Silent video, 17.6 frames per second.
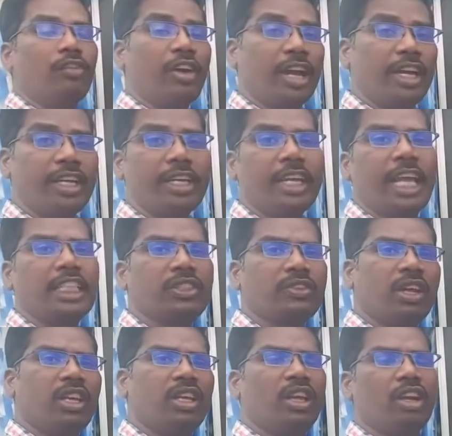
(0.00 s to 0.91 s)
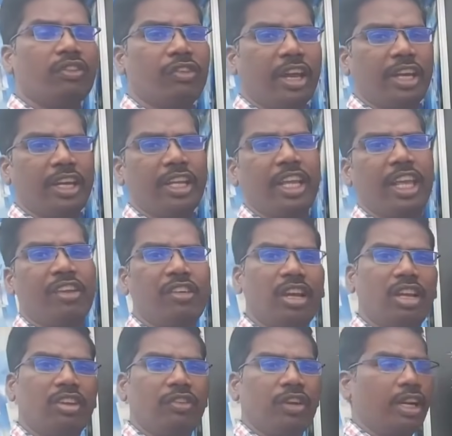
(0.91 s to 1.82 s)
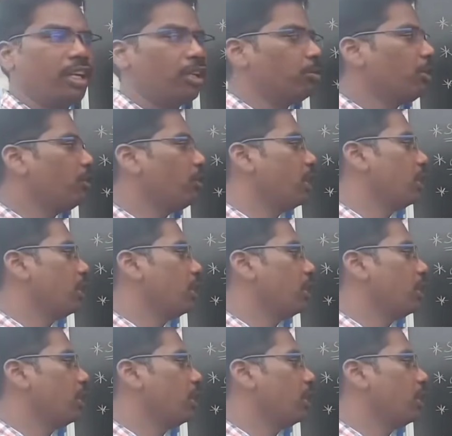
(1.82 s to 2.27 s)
finding x value or finding a value, finding b